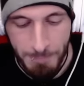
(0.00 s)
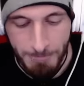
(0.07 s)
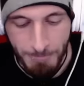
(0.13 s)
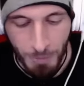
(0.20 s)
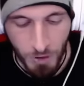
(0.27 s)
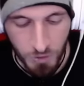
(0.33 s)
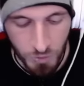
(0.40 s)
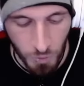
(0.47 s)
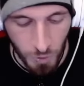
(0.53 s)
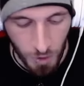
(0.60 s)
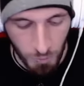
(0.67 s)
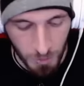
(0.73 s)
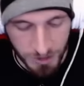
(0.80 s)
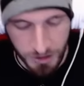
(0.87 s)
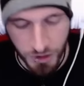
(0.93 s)
So I
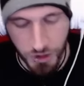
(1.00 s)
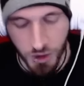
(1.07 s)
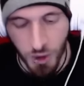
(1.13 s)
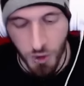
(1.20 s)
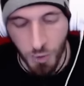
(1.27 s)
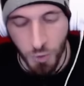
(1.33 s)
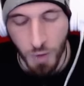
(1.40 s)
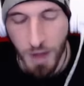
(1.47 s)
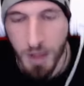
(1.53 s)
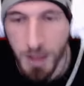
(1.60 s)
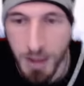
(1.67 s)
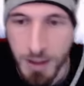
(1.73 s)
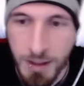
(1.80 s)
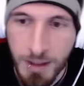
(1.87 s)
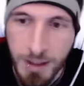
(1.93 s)
wanted to show
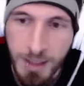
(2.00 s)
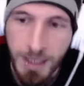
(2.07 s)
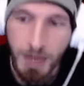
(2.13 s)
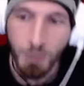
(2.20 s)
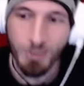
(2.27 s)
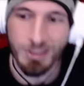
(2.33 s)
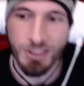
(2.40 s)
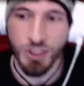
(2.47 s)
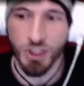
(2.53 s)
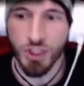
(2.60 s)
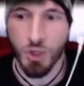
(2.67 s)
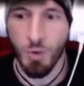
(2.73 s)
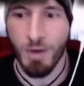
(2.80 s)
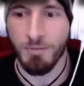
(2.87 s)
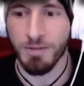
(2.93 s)
uh, I wanted to
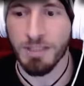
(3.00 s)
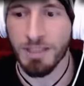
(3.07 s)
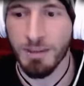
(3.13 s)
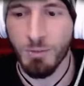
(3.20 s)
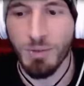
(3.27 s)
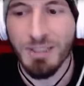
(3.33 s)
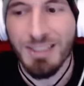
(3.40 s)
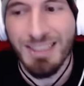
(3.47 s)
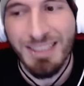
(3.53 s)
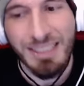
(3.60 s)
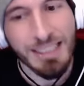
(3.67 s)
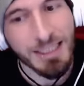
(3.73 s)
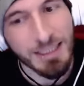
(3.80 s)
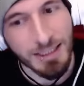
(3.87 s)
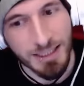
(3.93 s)
show off a little a
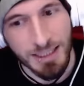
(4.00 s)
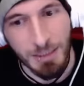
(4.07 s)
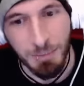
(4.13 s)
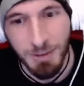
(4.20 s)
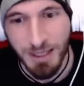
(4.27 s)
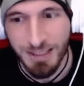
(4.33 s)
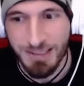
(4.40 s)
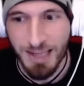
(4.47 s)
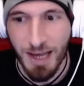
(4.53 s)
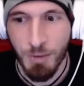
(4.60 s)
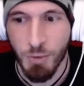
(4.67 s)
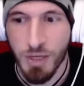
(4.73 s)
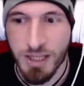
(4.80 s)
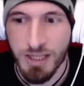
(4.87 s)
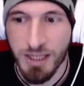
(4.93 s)
little little playtime
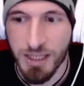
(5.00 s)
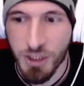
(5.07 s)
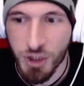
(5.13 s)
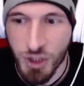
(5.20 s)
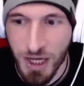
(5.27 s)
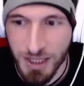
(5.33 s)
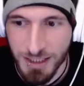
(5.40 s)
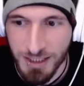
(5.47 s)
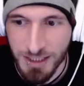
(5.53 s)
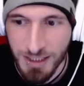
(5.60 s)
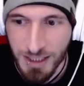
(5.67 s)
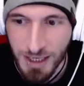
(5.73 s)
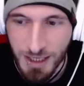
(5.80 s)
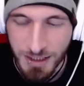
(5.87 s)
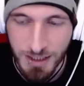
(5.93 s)
with uh, Jackie,
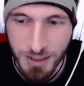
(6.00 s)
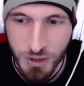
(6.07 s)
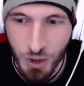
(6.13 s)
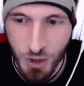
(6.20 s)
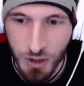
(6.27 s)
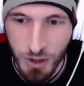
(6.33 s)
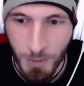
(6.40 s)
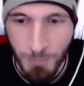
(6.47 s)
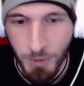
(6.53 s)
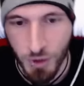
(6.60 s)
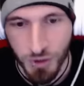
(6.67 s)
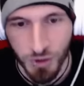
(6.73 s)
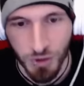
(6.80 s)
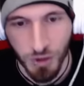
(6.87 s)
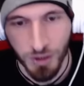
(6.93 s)
the dark
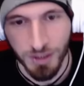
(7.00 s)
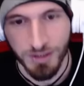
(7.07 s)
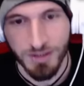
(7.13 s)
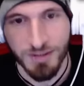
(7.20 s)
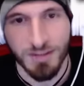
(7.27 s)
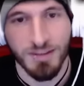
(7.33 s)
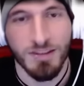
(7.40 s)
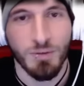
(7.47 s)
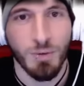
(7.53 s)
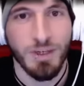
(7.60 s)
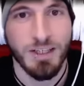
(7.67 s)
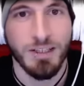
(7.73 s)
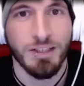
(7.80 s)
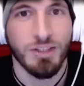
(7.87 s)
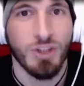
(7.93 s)
martial artist, since
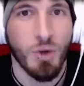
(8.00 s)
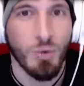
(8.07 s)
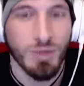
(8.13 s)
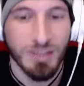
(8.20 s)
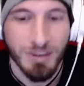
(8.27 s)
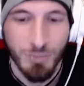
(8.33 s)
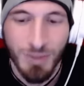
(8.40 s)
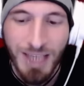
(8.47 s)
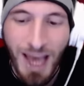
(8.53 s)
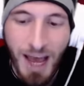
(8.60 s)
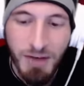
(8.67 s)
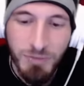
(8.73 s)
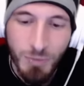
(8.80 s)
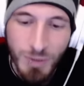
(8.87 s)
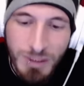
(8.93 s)
we don't we
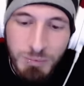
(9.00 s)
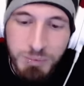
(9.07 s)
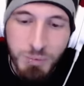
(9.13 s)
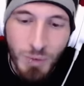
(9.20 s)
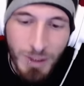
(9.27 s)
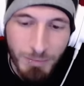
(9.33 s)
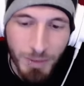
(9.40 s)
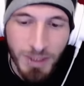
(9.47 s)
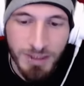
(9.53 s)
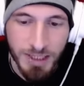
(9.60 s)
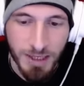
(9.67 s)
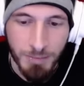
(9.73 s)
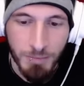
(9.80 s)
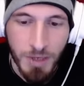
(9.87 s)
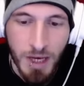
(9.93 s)
have we we built
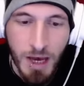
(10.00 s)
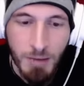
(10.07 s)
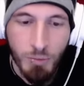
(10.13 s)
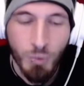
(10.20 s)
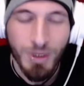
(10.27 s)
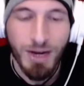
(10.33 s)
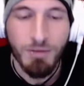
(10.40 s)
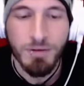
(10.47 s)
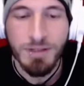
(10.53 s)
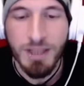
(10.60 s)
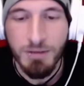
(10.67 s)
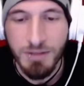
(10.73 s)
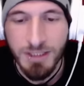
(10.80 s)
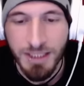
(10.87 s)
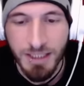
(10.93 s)
him, but we never
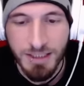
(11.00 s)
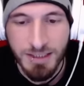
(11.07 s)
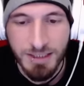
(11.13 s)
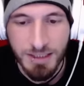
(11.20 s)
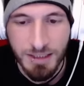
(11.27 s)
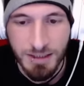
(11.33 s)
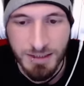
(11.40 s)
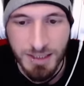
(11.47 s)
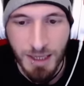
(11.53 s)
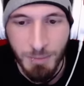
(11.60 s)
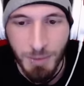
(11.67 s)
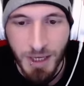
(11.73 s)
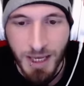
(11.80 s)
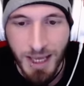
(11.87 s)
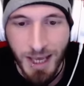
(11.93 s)
leveled his skills up
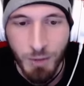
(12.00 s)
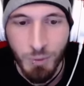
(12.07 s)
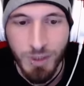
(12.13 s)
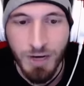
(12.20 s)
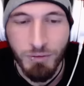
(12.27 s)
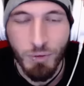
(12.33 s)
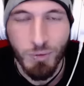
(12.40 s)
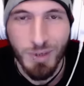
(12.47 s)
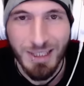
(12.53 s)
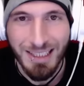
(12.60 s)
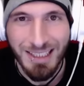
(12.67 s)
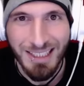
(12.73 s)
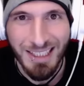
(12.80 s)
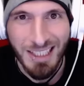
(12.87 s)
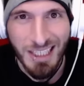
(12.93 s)
and we never
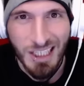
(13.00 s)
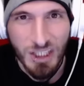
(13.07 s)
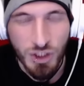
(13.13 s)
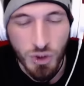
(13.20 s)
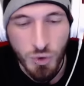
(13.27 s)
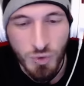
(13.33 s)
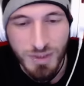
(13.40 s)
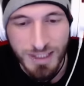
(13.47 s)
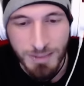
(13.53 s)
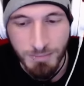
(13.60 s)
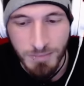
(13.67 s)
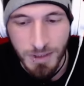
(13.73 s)
really used him